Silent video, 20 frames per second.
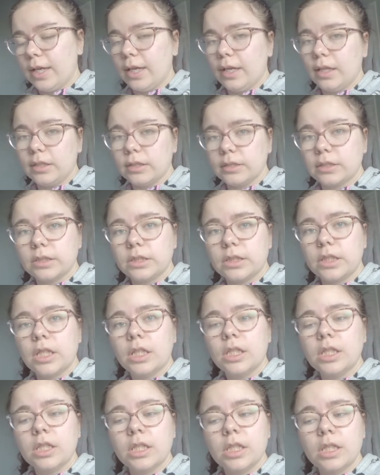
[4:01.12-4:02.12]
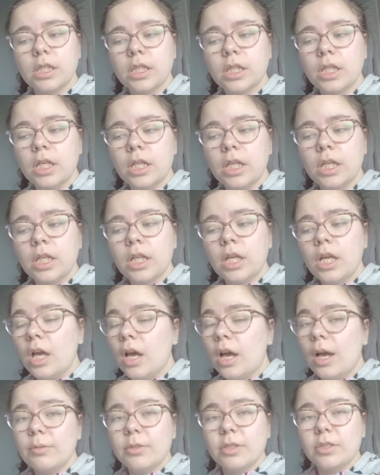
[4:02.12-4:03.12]
and
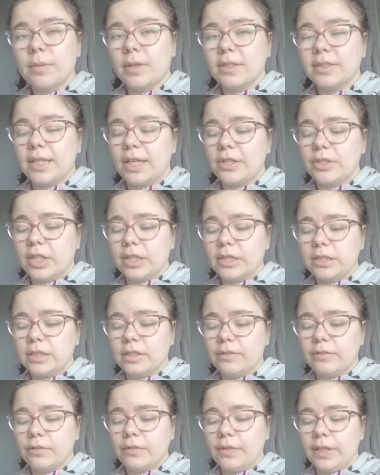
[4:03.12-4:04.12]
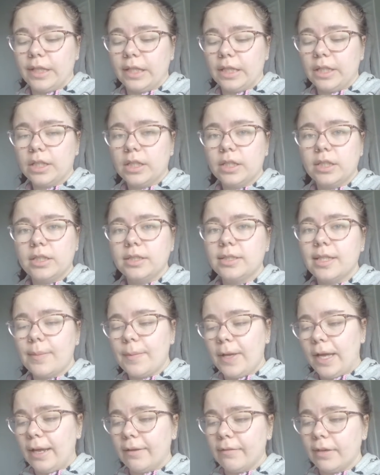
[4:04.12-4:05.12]
I'm just about to get dressed and everything,
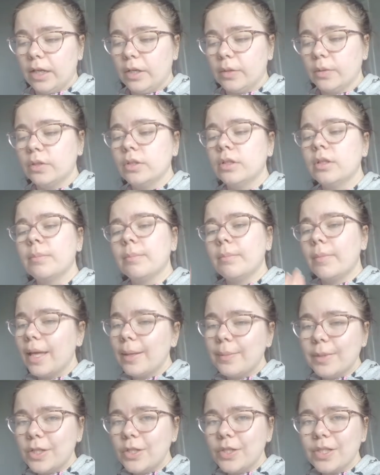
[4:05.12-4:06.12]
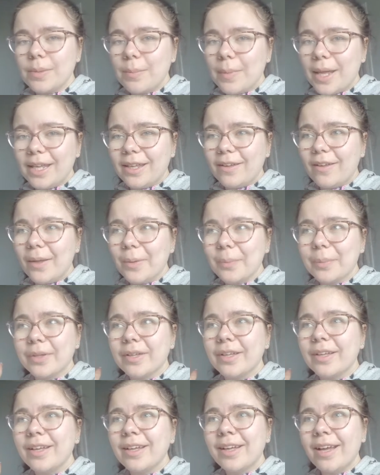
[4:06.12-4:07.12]
take my hair out, maybe do some makeup.
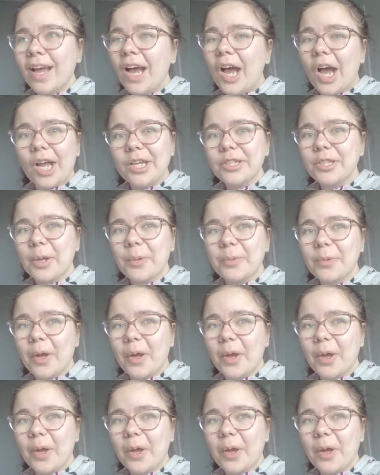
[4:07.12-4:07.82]
I don't